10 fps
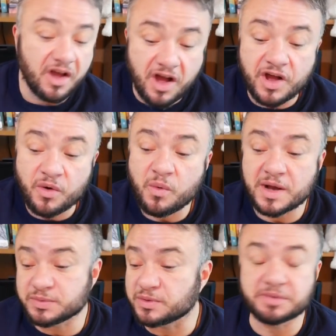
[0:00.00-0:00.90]
I
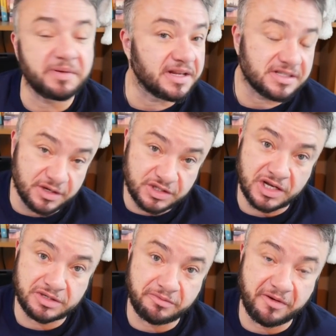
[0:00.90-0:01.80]
always want to be able to
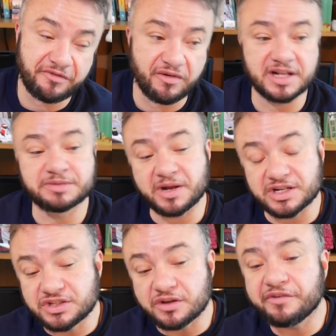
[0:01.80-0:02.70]
socialise with my friends, but I
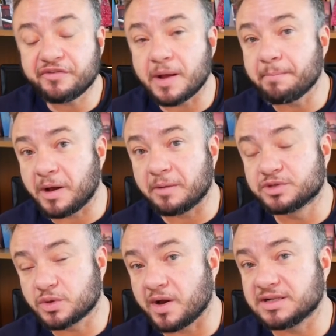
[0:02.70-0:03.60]
do find pubs
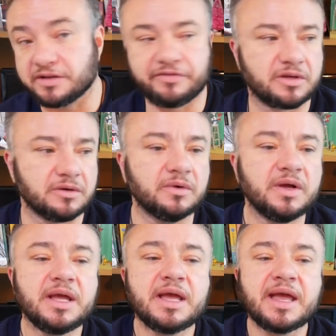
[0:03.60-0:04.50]
quite difficult
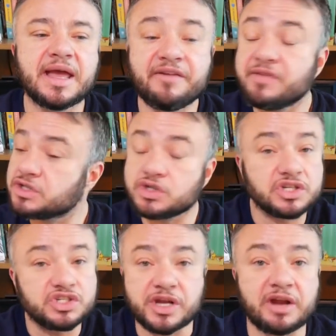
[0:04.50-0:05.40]
if it's just
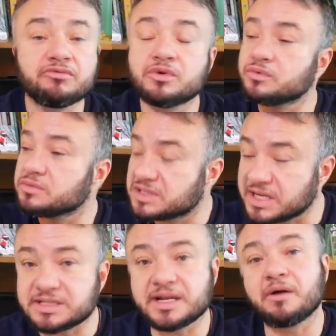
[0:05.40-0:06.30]
a general
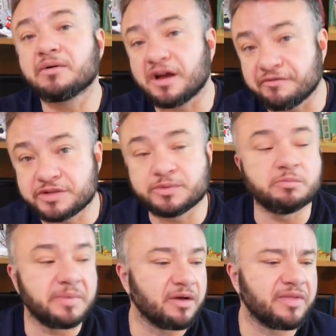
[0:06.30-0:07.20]
sit down, comfortable
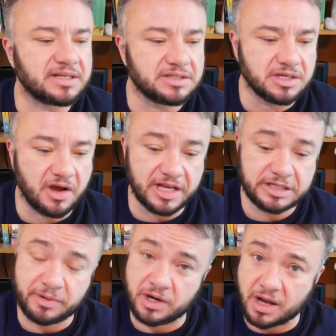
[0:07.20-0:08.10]
meal, that's nice.
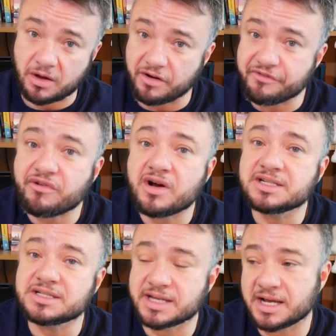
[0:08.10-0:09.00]
But like on a
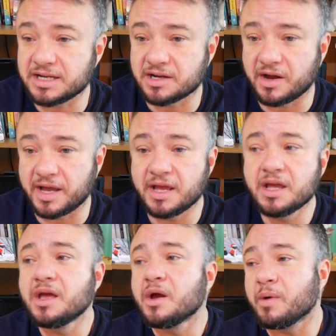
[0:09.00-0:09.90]
Friday and Saturday night,
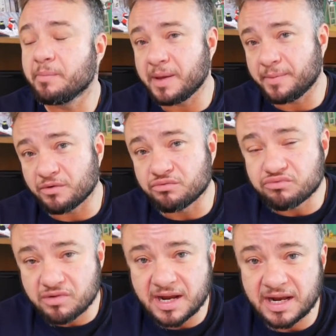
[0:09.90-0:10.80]
when people are
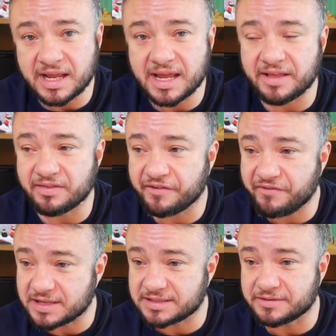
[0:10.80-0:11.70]
really in the
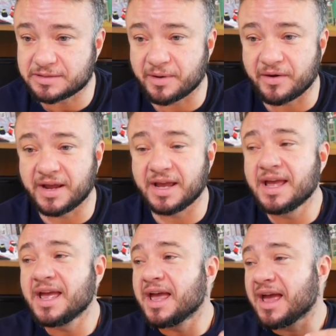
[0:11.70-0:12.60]
festive spirit
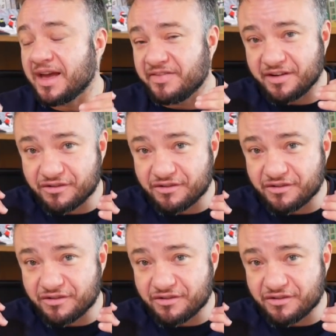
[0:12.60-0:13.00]
and they're